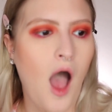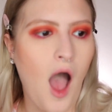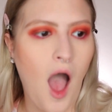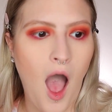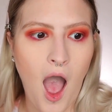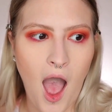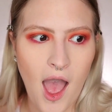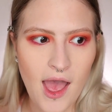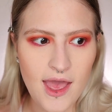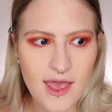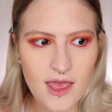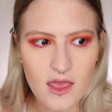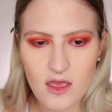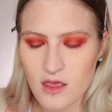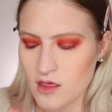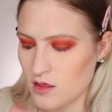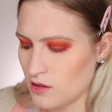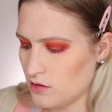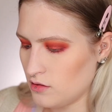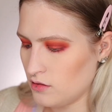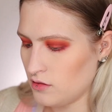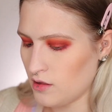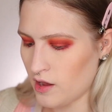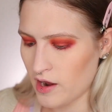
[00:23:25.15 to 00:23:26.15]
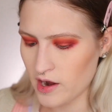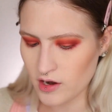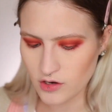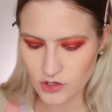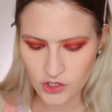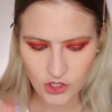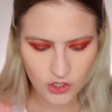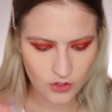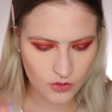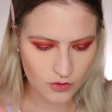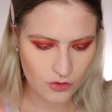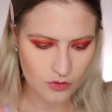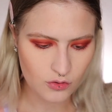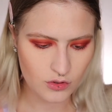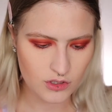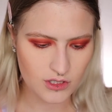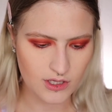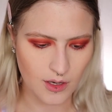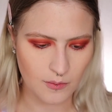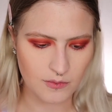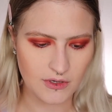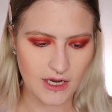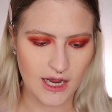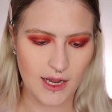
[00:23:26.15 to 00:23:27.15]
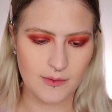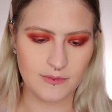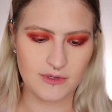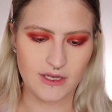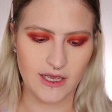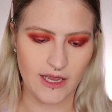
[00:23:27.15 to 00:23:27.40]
I like to sometimes